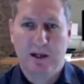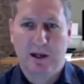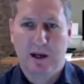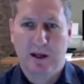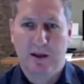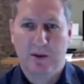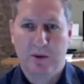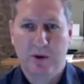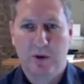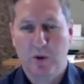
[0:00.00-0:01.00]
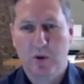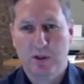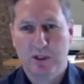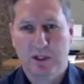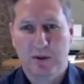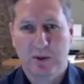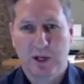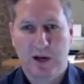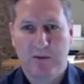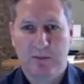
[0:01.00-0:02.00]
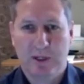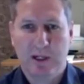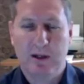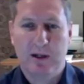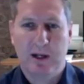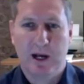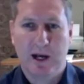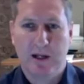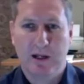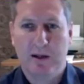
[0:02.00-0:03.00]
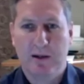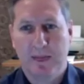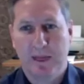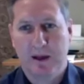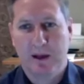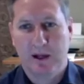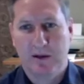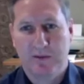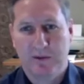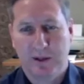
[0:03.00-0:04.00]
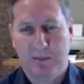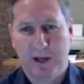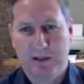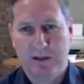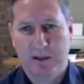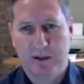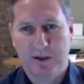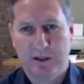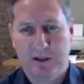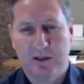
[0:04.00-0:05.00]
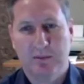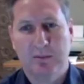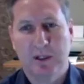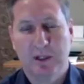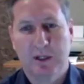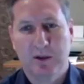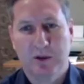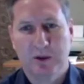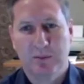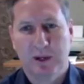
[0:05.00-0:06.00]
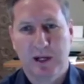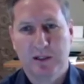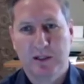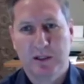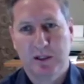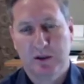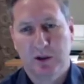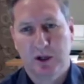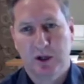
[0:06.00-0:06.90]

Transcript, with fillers: the root cause, is that we haven't been adding enough capacity to the system to replace not